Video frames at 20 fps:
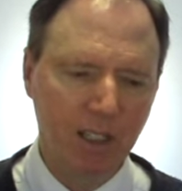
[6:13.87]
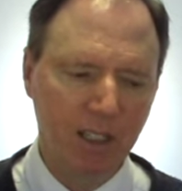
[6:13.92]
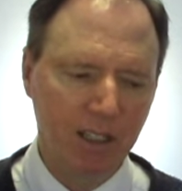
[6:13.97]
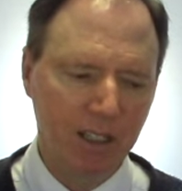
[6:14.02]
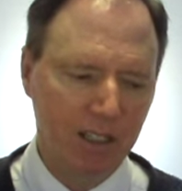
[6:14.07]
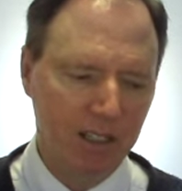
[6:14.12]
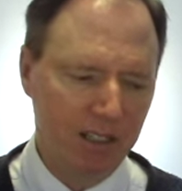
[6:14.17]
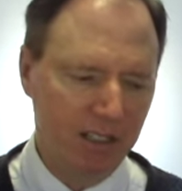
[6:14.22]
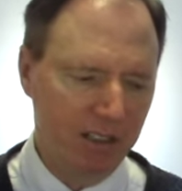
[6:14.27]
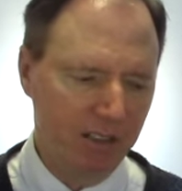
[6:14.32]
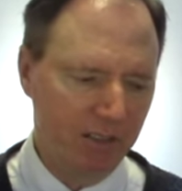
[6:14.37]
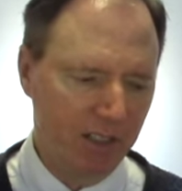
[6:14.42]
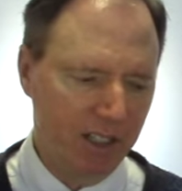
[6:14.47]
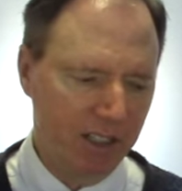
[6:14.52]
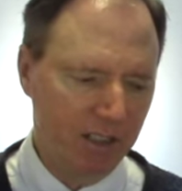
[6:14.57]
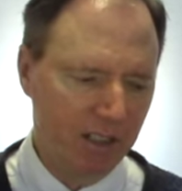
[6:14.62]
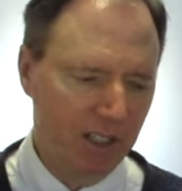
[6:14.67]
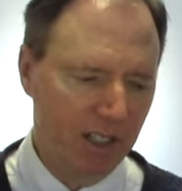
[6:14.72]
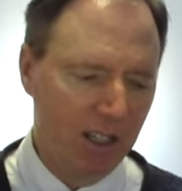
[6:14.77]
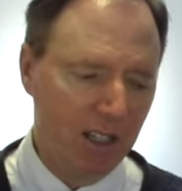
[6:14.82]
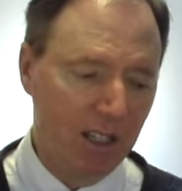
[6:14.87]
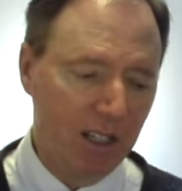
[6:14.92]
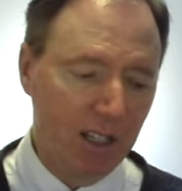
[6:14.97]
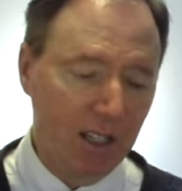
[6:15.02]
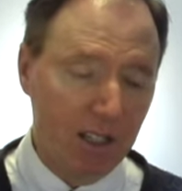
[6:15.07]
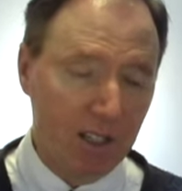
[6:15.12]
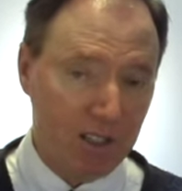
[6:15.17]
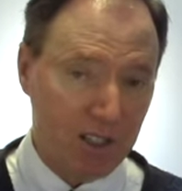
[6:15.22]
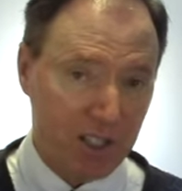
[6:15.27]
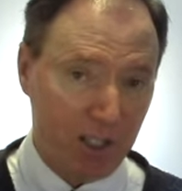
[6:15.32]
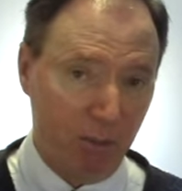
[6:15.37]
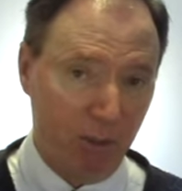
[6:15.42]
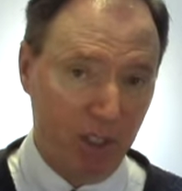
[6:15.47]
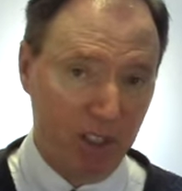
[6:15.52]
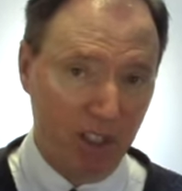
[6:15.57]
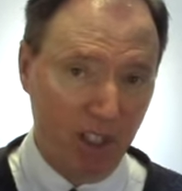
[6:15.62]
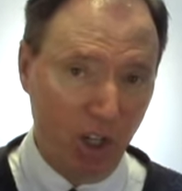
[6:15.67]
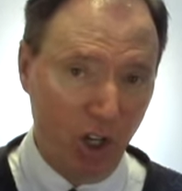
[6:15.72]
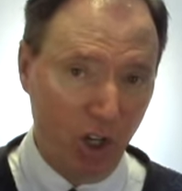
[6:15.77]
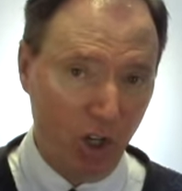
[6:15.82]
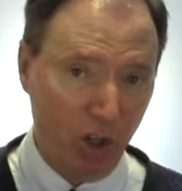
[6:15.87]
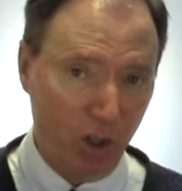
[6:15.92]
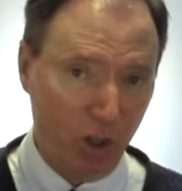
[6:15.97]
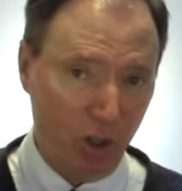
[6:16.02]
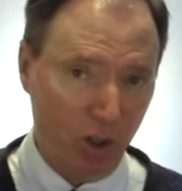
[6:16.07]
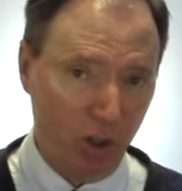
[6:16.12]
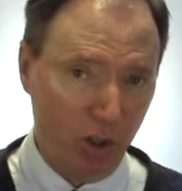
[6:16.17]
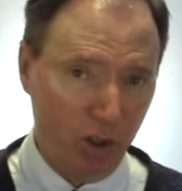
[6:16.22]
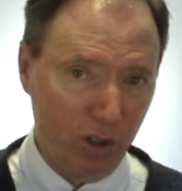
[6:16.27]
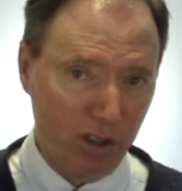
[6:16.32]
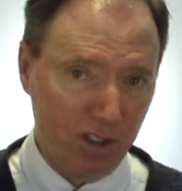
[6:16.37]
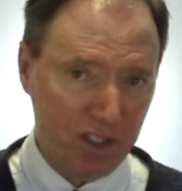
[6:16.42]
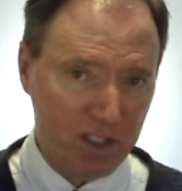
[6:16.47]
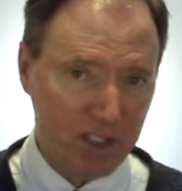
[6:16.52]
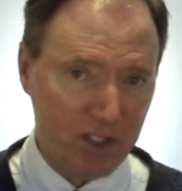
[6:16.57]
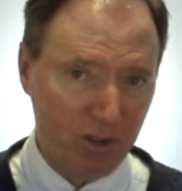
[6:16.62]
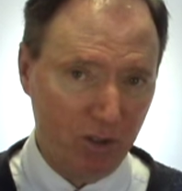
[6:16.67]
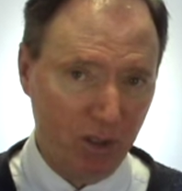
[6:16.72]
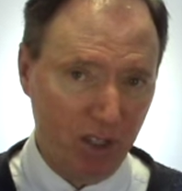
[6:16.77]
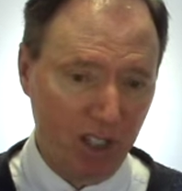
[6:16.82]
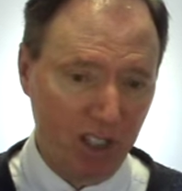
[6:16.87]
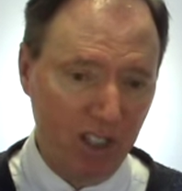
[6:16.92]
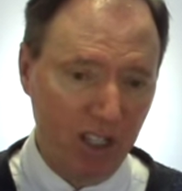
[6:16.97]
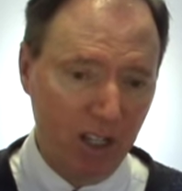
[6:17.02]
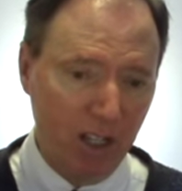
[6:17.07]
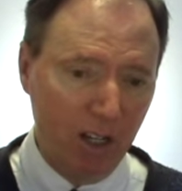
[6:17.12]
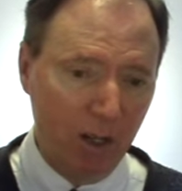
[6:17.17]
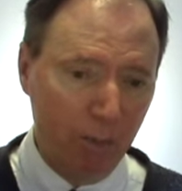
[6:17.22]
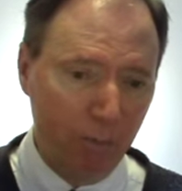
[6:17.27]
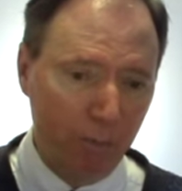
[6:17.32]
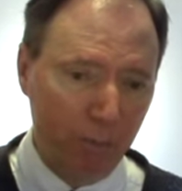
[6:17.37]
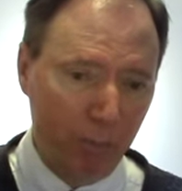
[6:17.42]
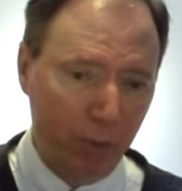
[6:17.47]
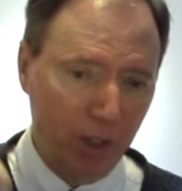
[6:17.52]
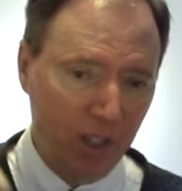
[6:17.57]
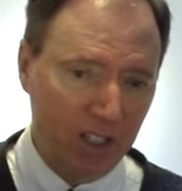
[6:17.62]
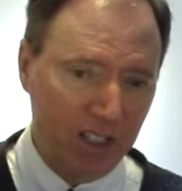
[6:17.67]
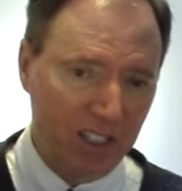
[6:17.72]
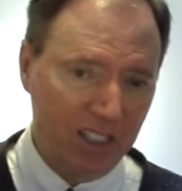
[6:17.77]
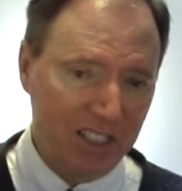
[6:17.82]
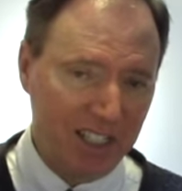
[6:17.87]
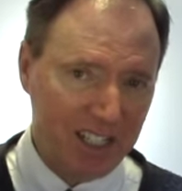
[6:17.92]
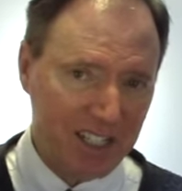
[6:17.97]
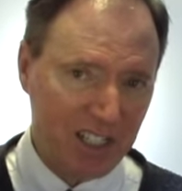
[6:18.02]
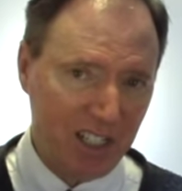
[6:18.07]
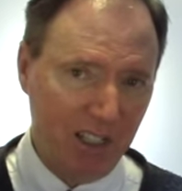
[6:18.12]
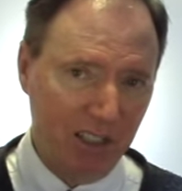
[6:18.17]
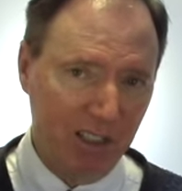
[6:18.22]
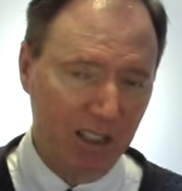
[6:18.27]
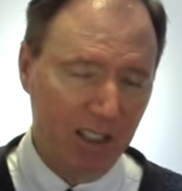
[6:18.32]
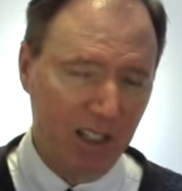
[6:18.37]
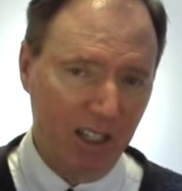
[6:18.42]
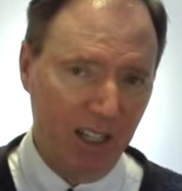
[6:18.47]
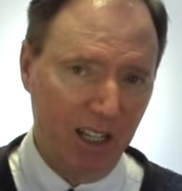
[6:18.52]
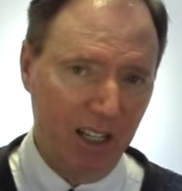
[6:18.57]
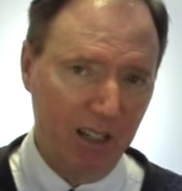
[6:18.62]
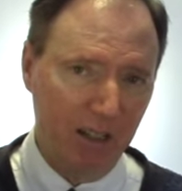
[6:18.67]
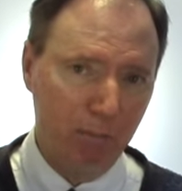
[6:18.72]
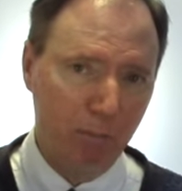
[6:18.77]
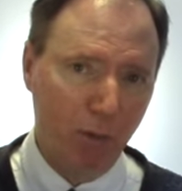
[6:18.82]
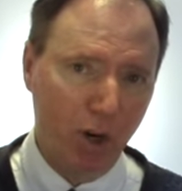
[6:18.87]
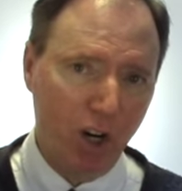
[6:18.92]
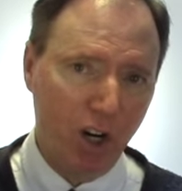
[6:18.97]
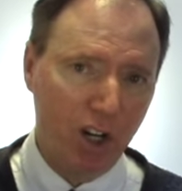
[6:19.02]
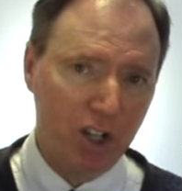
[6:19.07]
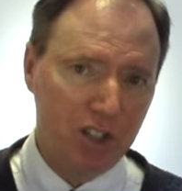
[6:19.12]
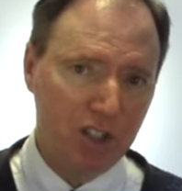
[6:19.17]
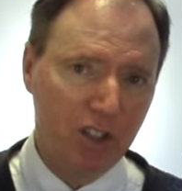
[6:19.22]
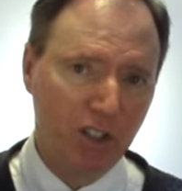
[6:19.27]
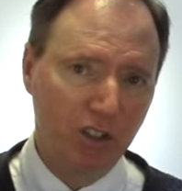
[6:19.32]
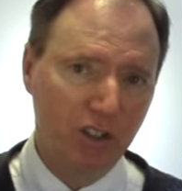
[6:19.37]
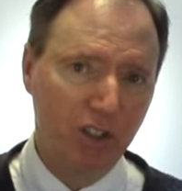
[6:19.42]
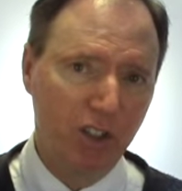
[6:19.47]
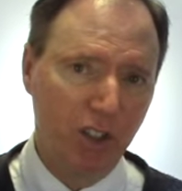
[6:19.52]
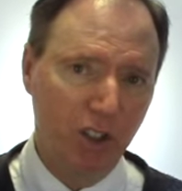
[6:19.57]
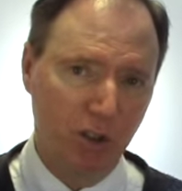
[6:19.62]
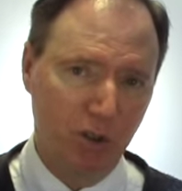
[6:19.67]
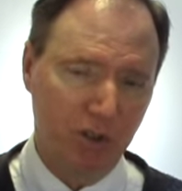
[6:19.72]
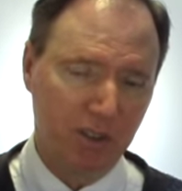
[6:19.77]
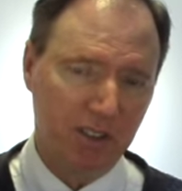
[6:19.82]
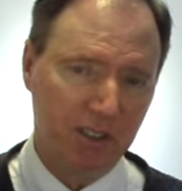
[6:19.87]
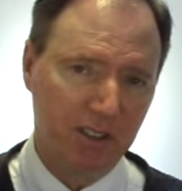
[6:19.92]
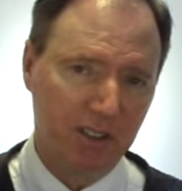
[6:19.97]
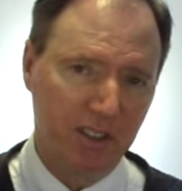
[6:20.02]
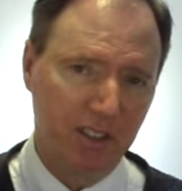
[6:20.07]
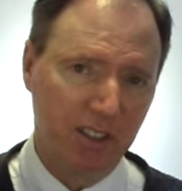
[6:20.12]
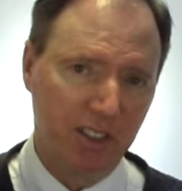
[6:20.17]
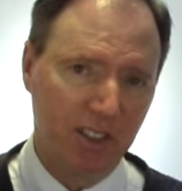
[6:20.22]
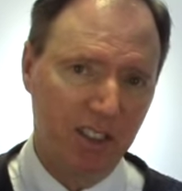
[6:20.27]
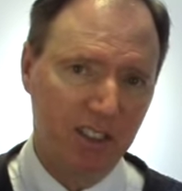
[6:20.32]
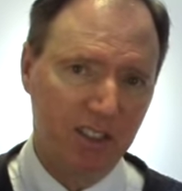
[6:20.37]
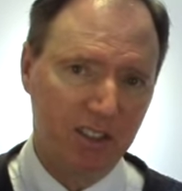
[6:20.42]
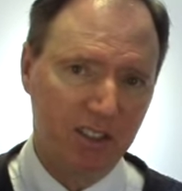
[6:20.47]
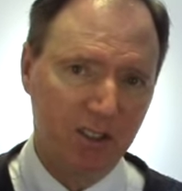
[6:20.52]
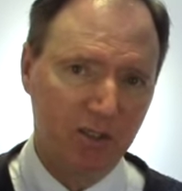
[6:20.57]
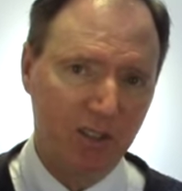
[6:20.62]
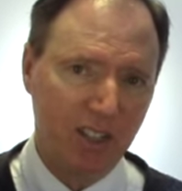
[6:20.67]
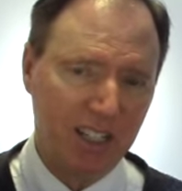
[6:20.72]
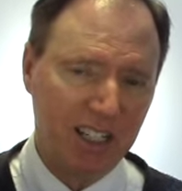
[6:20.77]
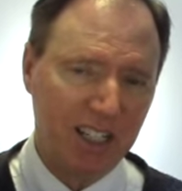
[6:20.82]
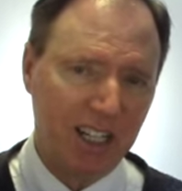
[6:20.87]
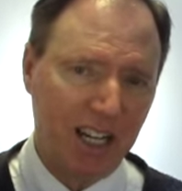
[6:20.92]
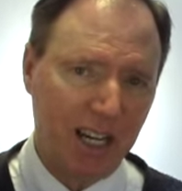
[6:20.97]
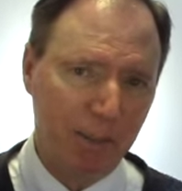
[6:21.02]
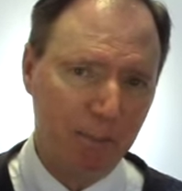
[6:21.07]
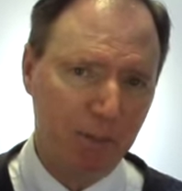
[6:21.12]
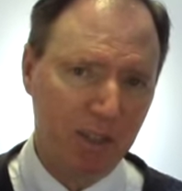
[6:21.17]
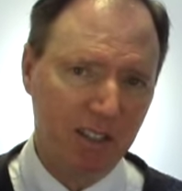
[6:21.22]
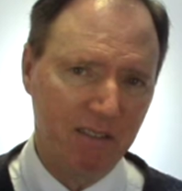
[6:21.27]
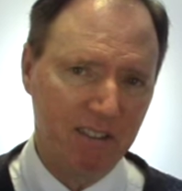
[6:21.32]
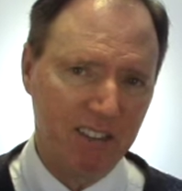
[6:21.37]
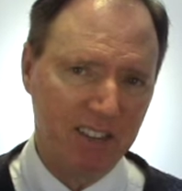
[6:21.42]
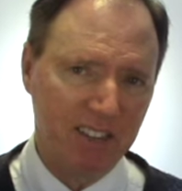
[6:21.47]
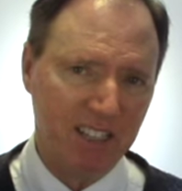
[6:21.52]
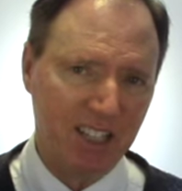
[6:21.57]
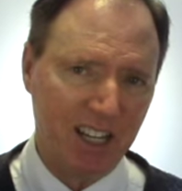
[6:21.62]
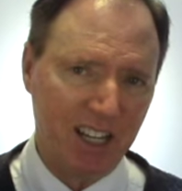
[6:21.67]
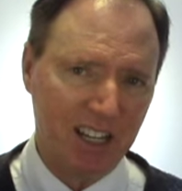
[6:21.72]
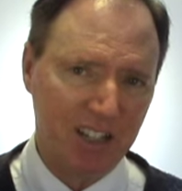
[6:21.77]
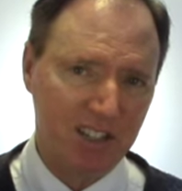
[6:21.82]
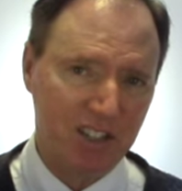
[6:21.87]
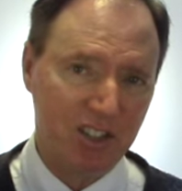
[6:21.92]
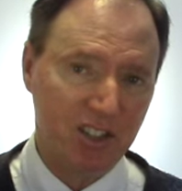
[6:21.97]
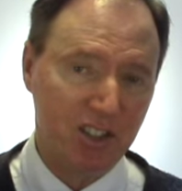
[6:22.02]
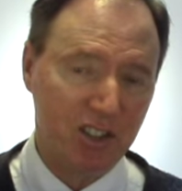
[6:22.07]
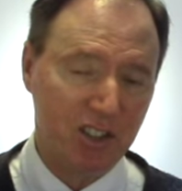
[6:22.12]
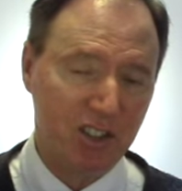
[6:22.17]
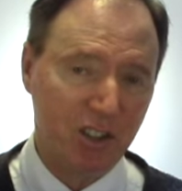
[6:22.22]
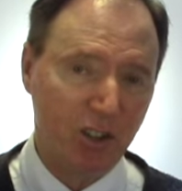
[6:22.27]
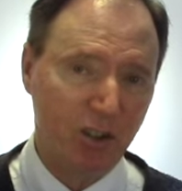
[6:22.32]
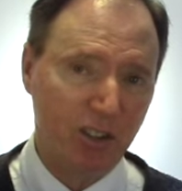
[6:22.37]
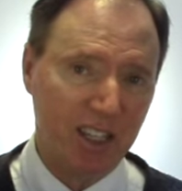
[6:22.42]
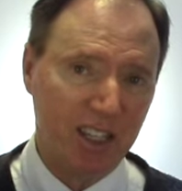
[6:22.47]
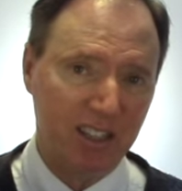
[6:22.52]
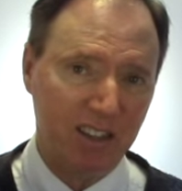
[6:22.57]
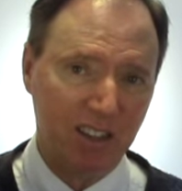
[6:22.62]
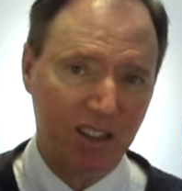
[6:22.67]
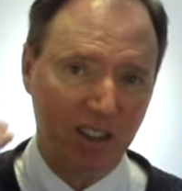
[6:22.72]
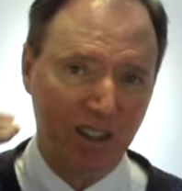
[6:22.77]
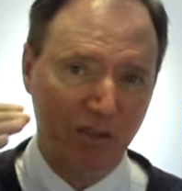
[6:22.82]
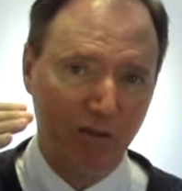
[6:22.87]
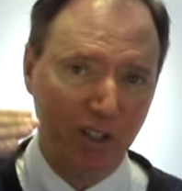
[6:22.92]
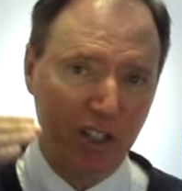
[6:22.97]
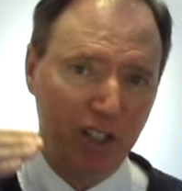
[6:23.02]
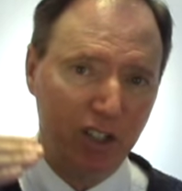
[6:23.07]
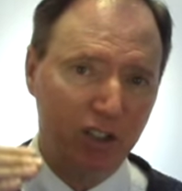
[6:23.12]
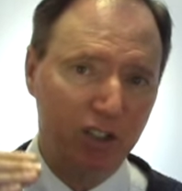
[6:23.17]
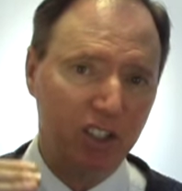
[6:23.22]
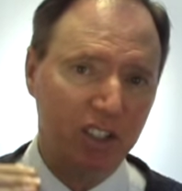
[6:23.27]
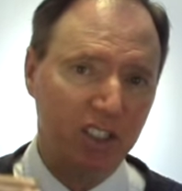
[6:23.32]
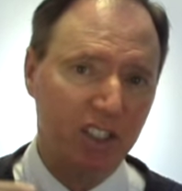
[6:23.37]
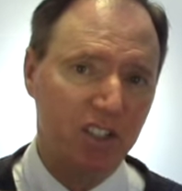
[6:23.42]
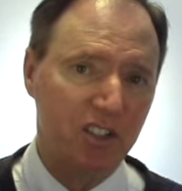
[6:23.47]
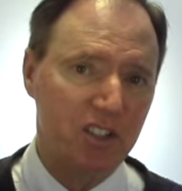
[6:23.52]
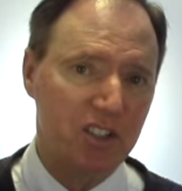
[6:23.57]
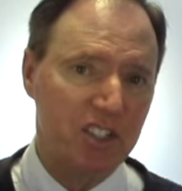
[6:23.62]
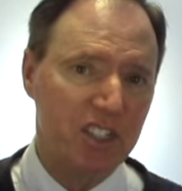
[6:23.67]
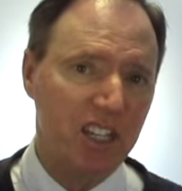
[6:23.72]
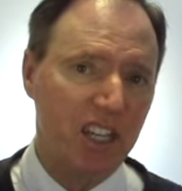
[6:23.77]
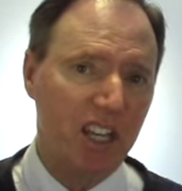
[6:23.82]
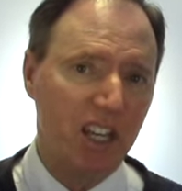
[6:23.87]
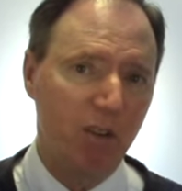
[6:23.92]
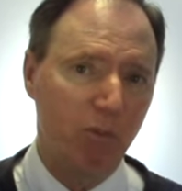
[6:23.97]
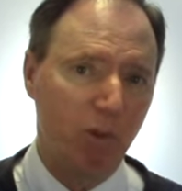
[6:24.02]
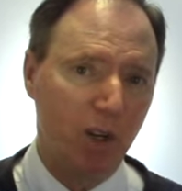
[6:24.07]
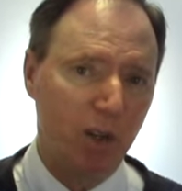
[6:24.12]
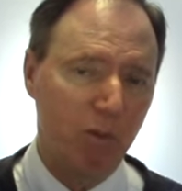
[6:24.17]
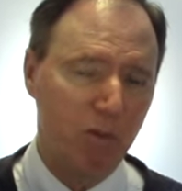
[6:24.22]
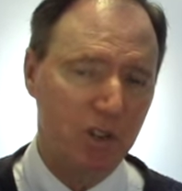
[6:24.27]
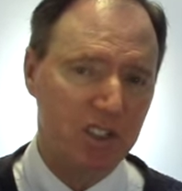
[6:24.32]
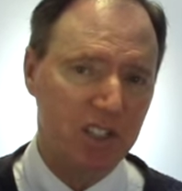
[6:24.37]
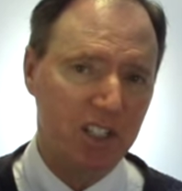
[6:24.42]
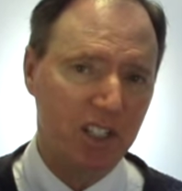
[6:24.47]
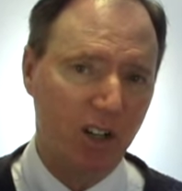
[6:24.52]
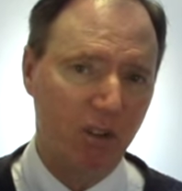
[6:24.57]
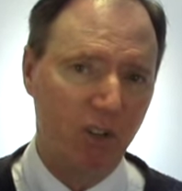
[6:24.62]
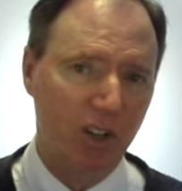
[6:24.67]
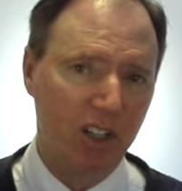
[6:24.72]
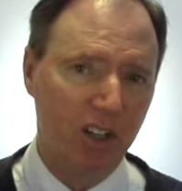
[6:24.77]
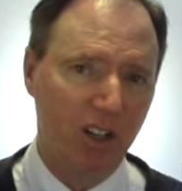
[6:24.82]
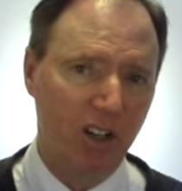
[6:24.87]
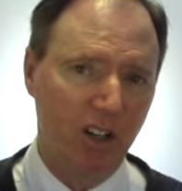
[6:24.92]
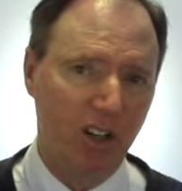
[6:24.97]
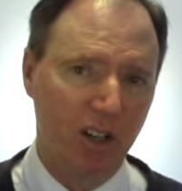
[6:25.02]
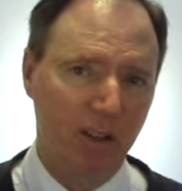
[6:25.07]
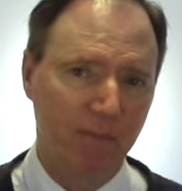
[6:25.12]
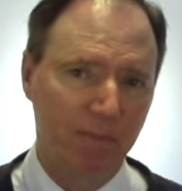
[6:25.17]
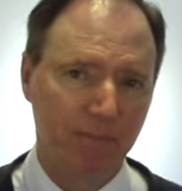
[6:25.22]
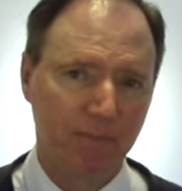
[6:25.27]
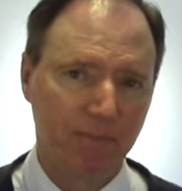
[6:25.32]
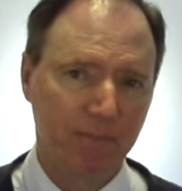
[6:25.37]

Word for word: At any rate, someone heard the story, put it in as a, a marginal note into the copy of the text so that the reader could understand what was going on.